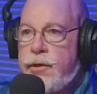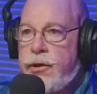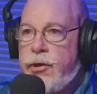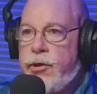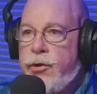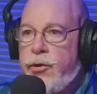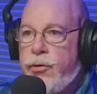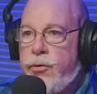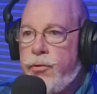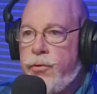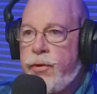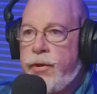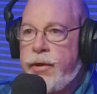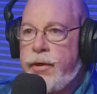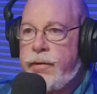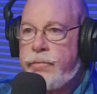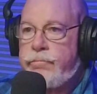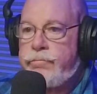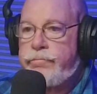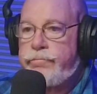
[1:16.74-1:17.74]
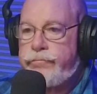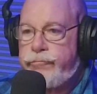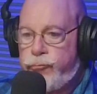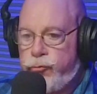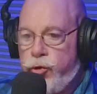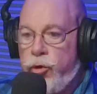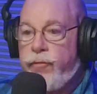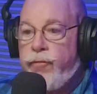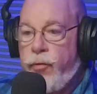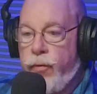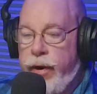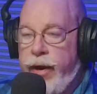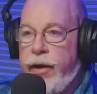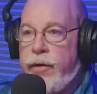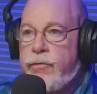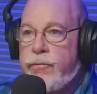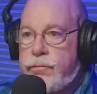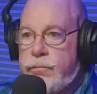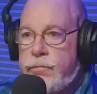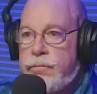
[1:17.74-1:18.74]
drove
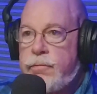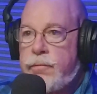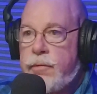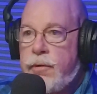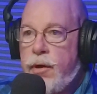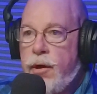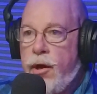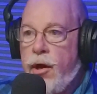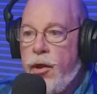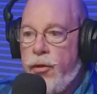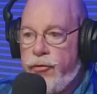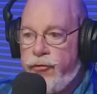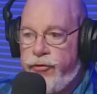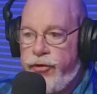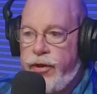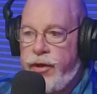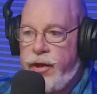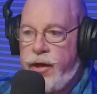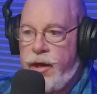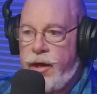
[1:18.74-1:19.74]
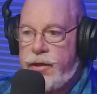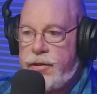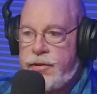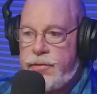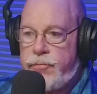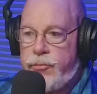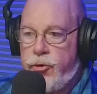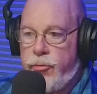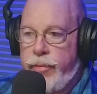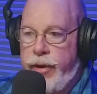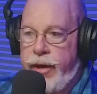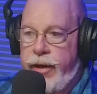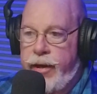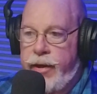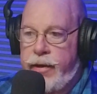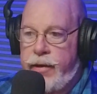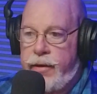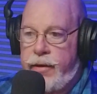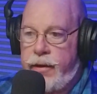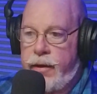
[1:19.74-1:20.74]
around all the synagogues in Burbank
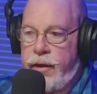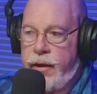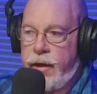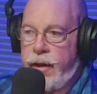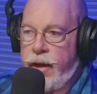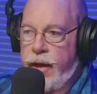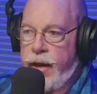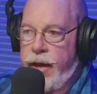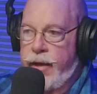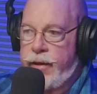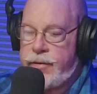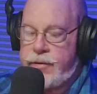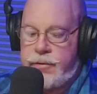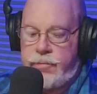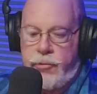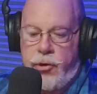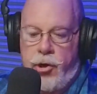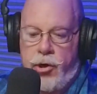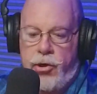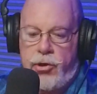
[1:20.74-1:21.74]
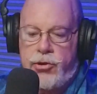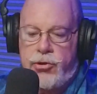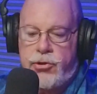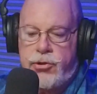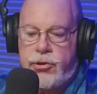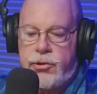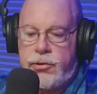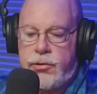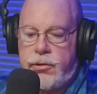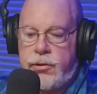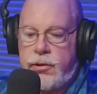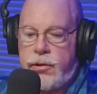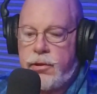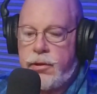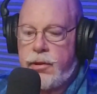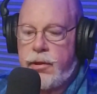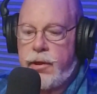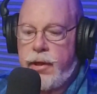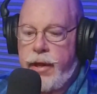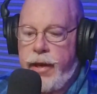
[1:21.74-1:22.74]
and had some cars
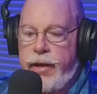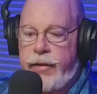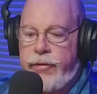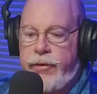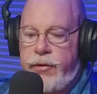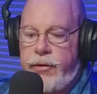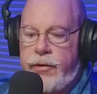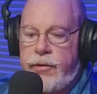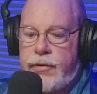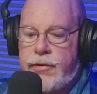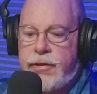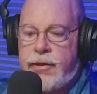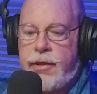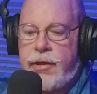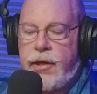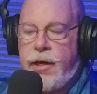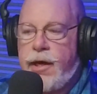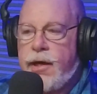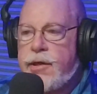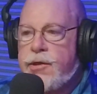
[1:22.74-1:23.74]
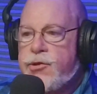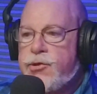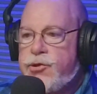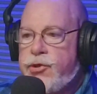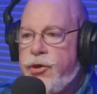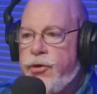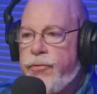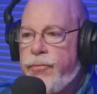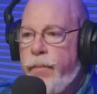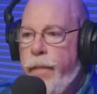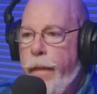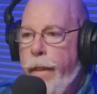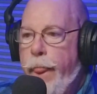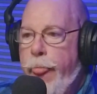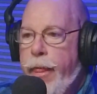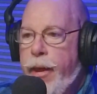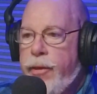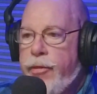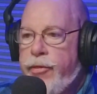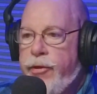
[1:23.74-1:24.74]
at the synagogue, so
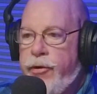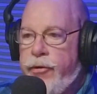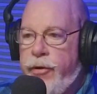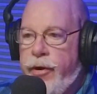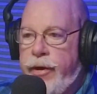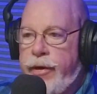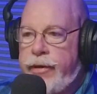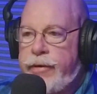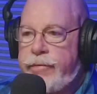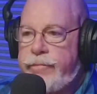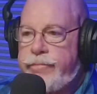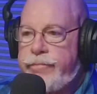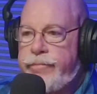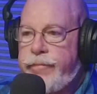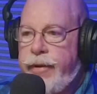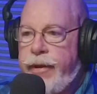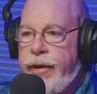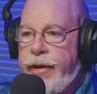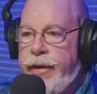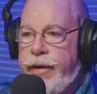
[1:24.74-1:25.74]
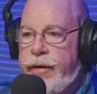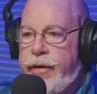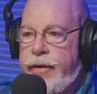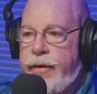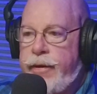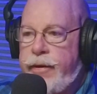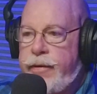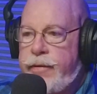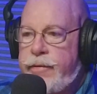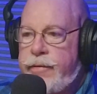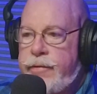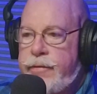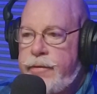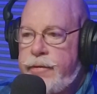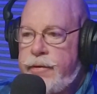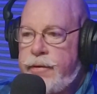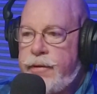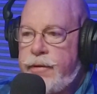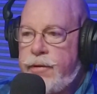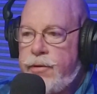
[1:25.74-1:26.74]
they're on it. And
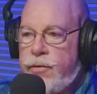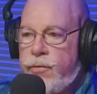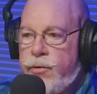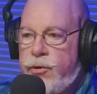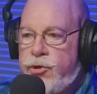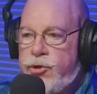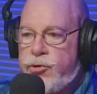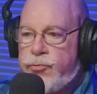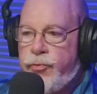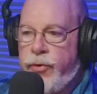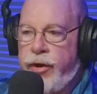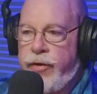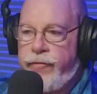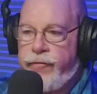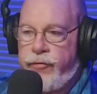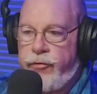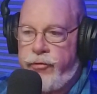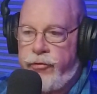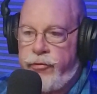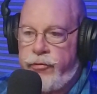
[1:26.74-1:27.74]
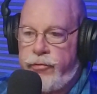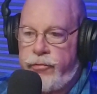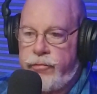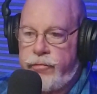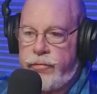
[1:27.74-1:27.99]
we just pray for,